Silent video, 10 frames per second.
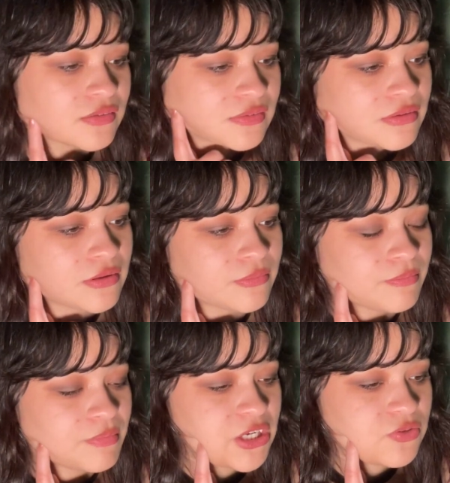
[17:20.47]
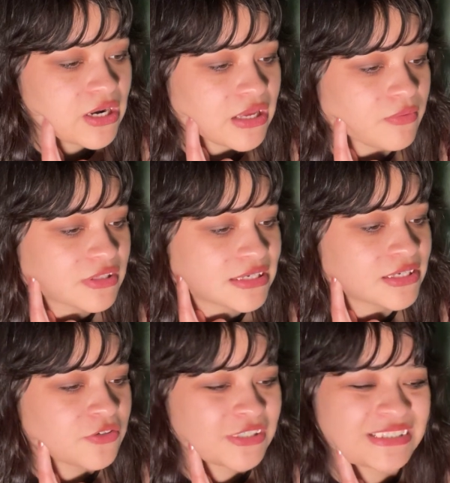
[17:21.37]
see, beach wedding with tiki
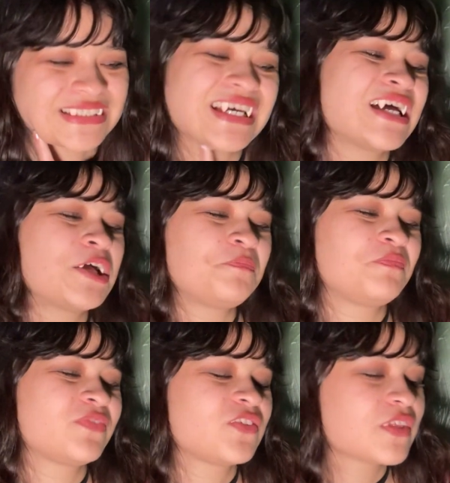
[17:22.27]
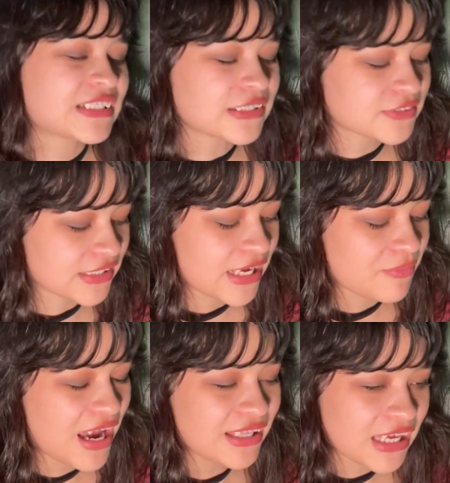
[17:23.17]
torches. So that sounds
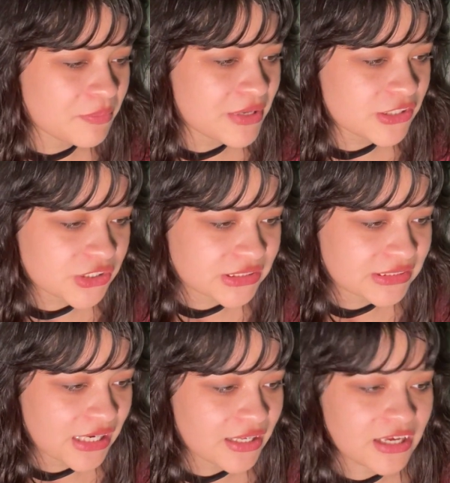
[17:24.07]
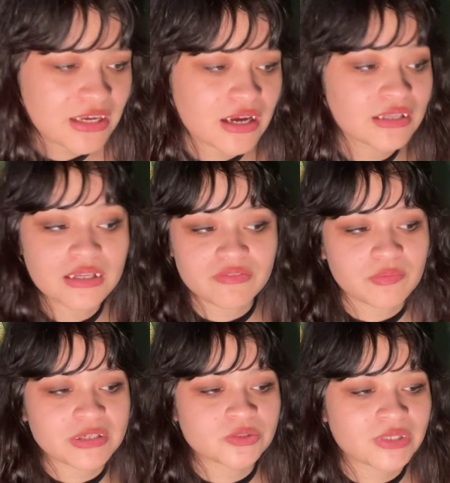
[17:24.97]
lame. I like beaches. I love a
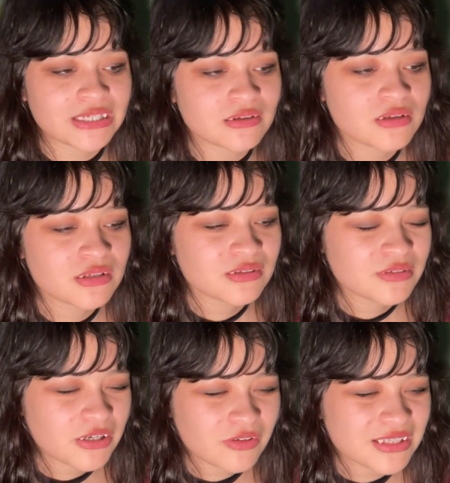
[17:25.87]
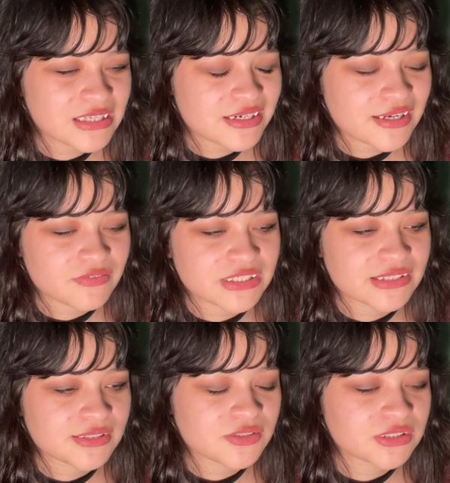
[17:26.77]
beach wedding. I don't like the idea of
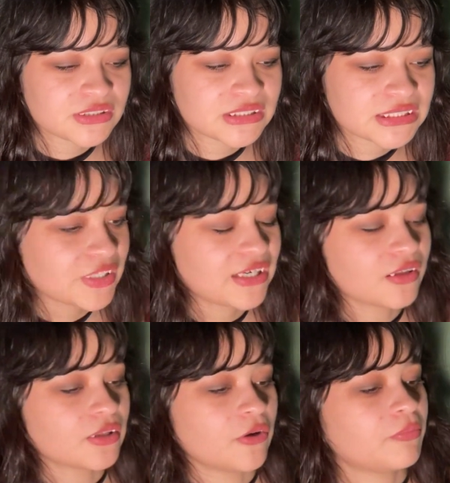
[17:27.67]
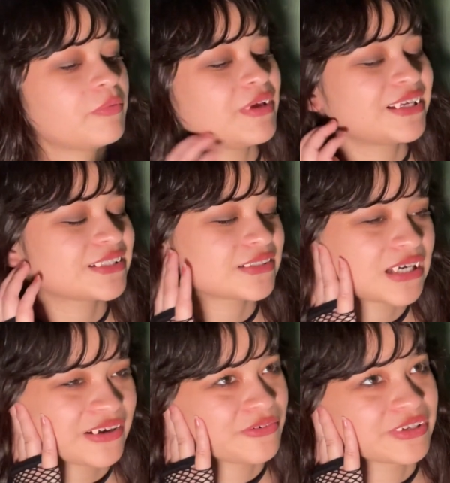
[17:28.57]
tiki torches. And elopement,
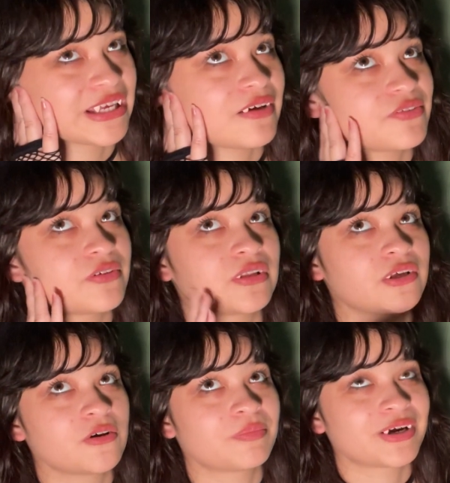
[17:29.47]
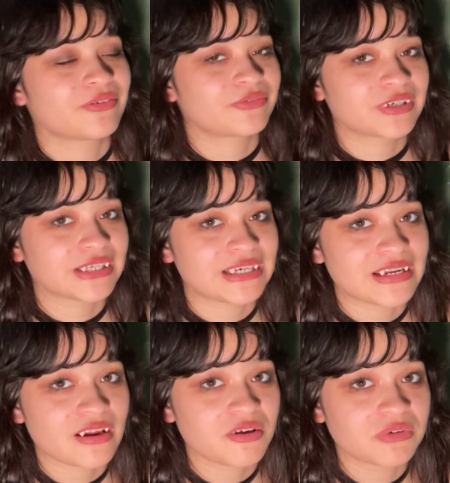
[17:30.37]
I don't really have to elope. I don't really
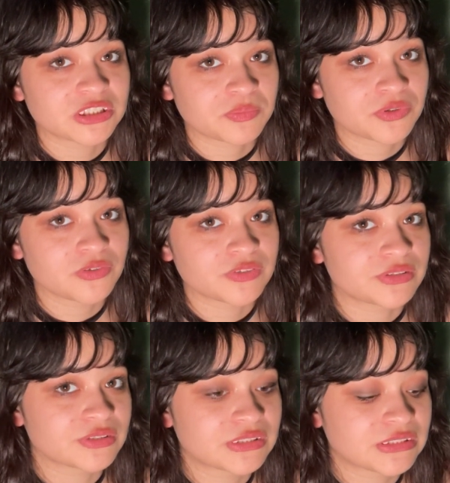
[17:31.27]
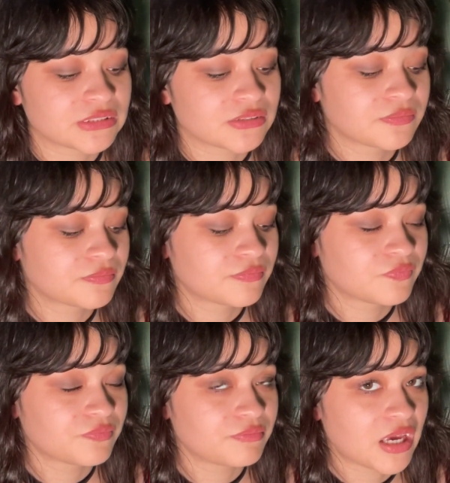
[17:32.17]
need anyone's approval to
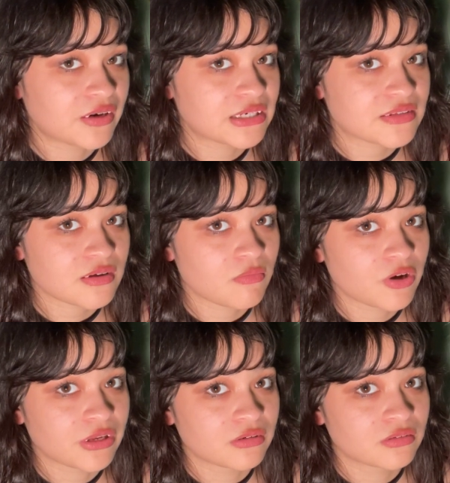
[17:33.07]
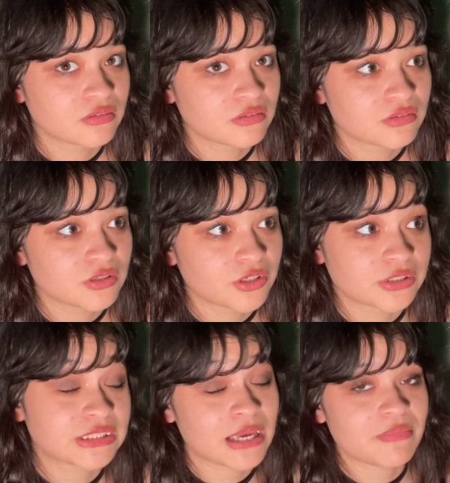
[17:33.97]
marry someone, or
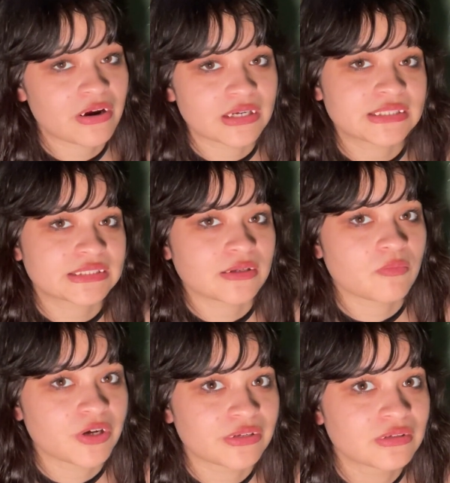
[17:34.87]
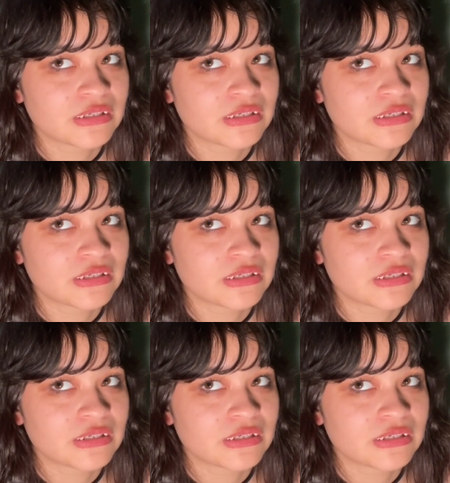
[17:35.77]
to get married to someone.